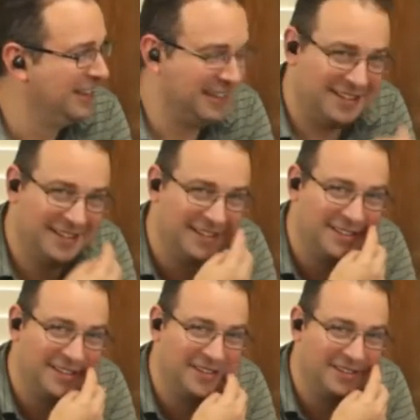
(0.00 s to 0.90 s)

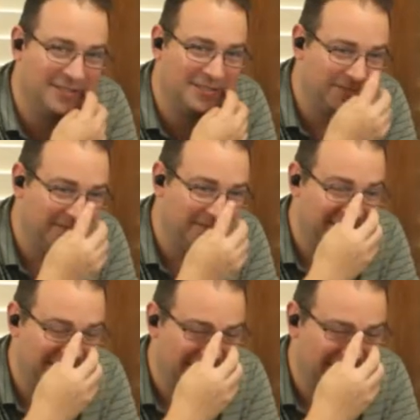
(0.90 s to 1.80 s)

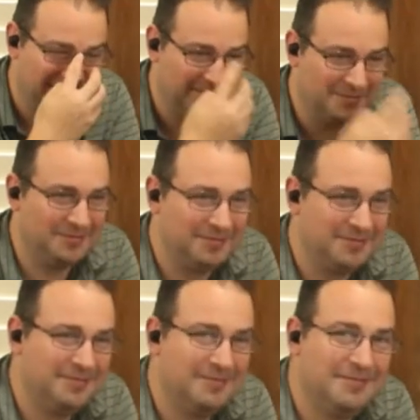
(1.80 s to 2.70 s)

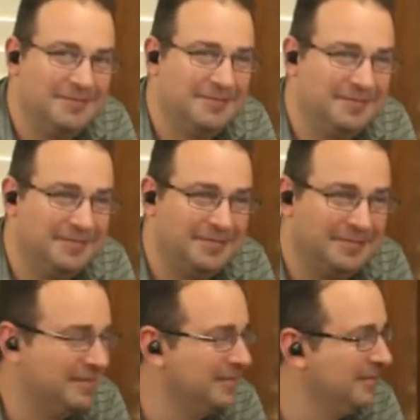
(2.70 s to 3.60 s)

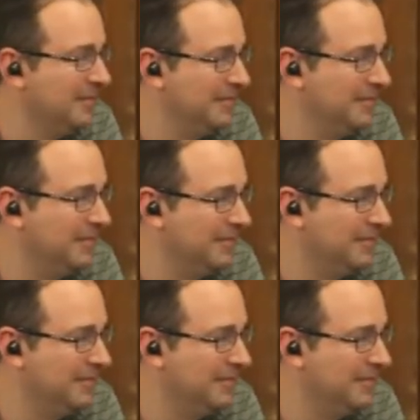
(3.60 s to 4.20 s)
(silent)